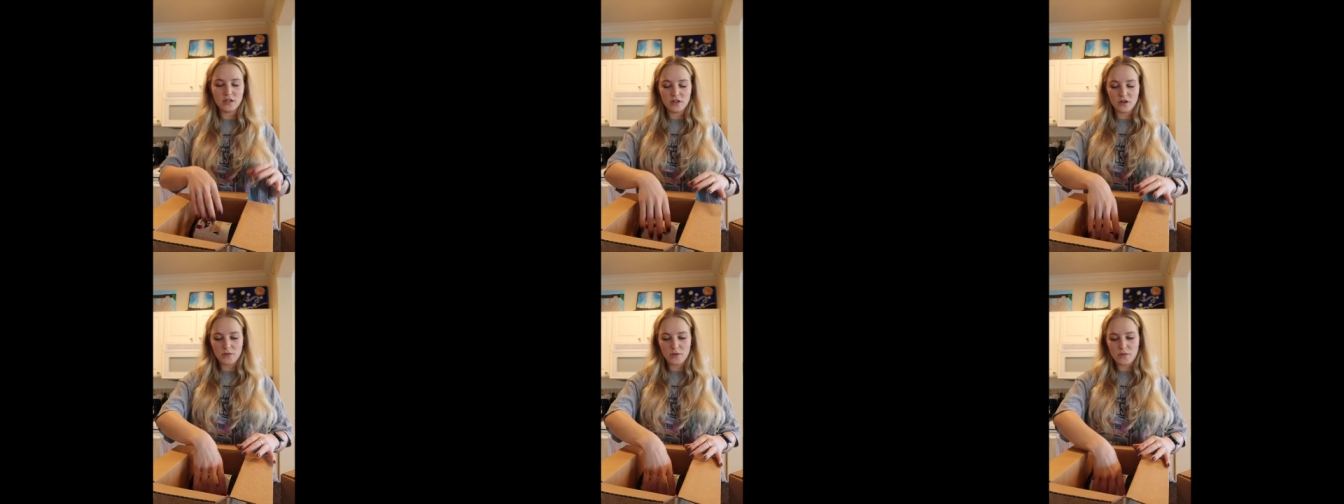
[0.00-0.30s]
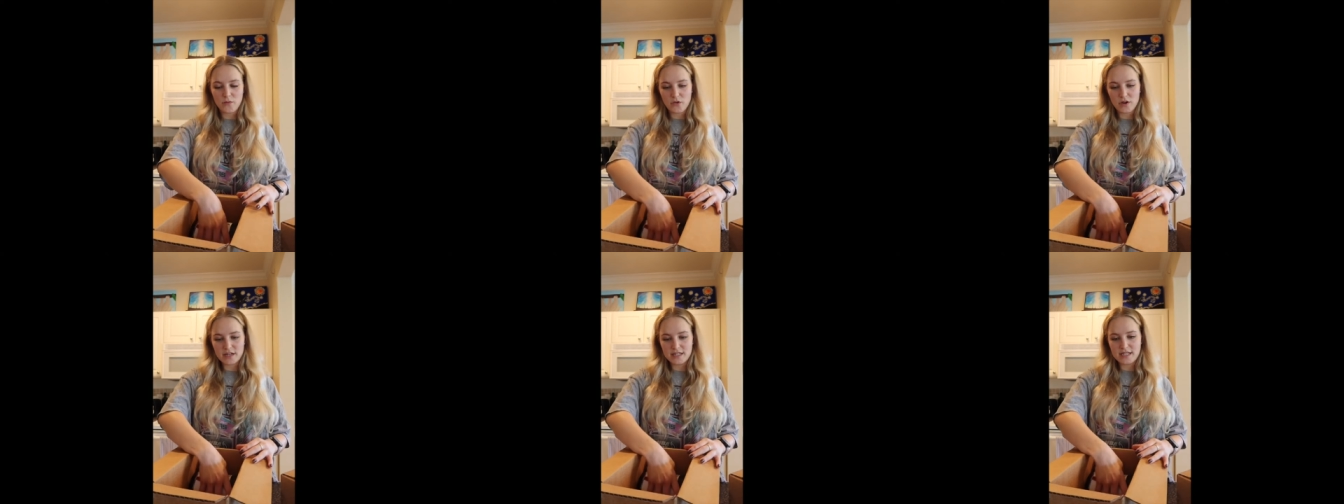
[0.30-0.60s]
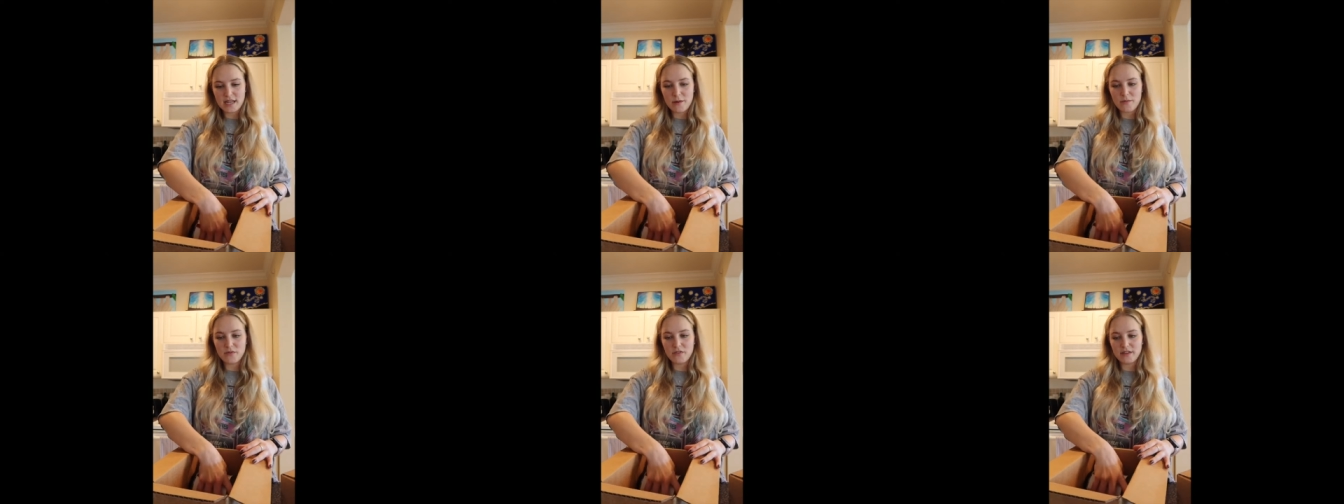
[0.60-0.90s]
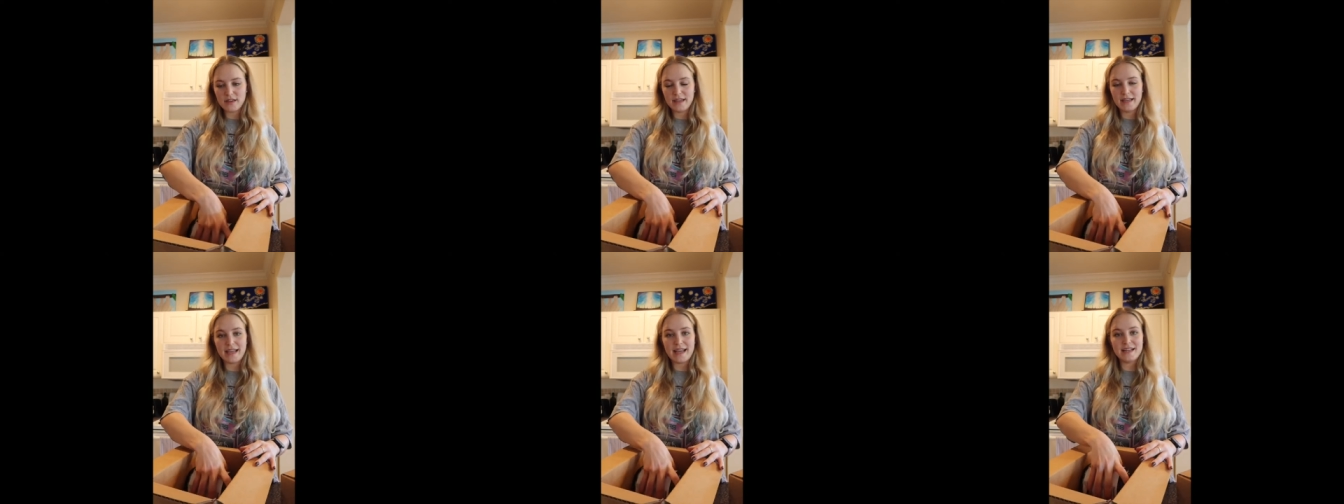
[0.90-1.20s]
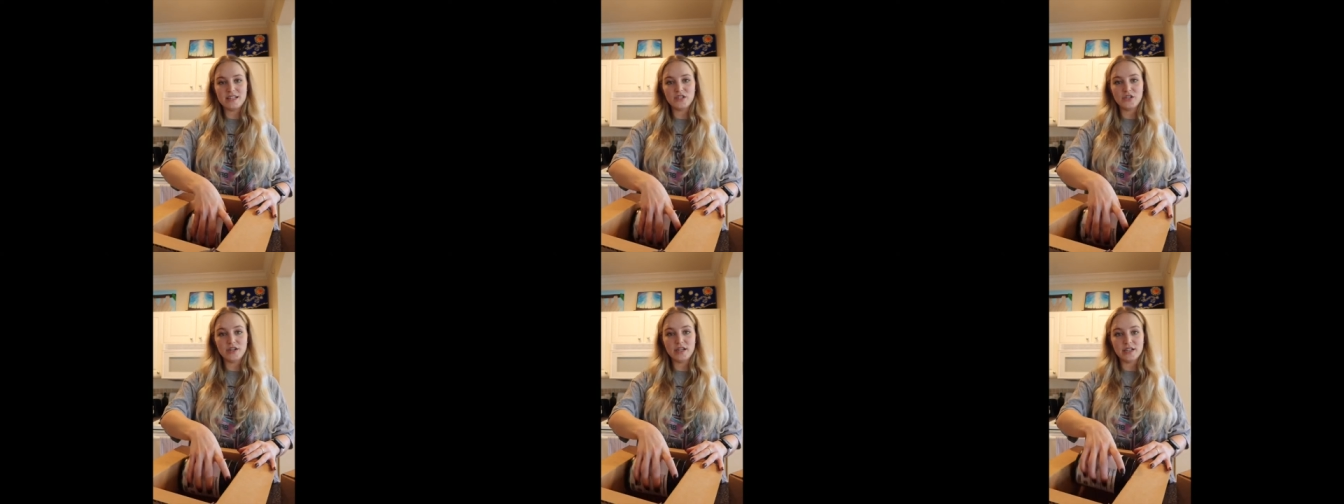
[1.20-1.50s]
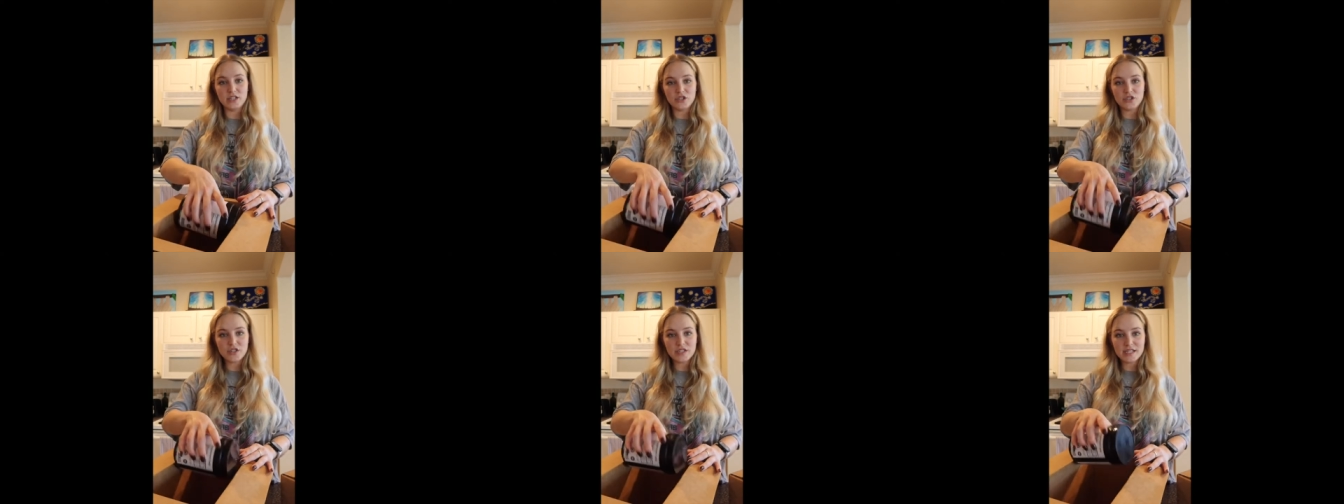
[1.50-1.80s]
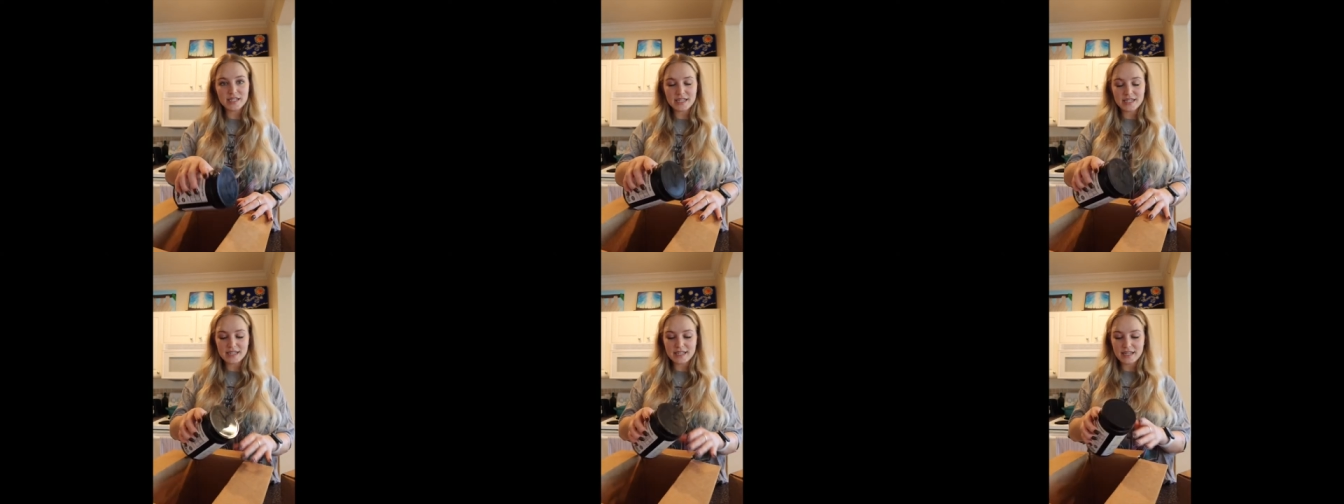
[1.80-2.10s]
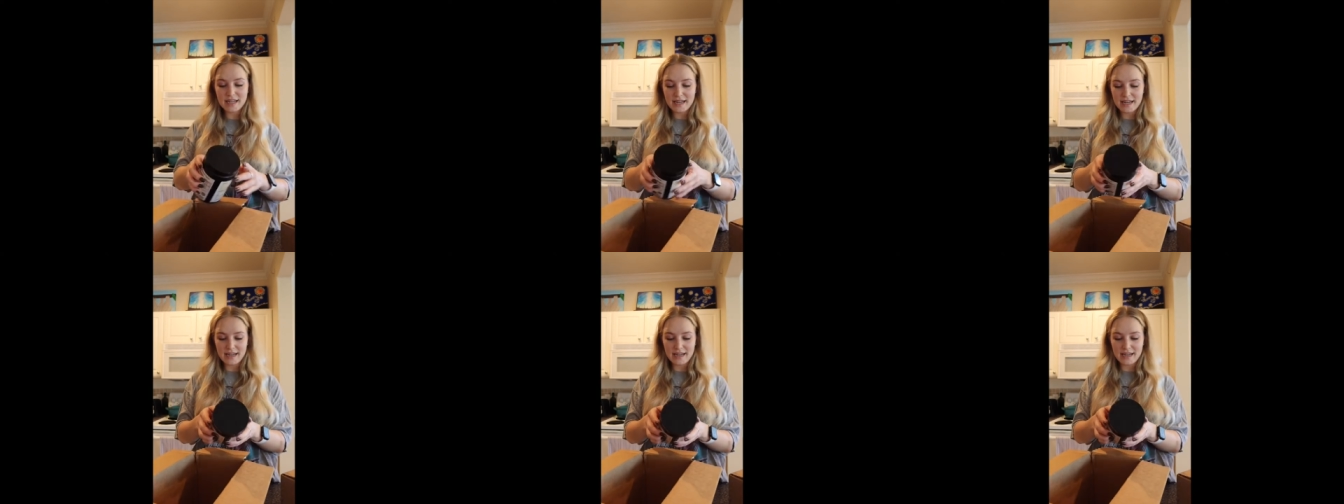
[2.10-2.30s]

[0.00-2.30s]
little bit more in depthly in case you're interested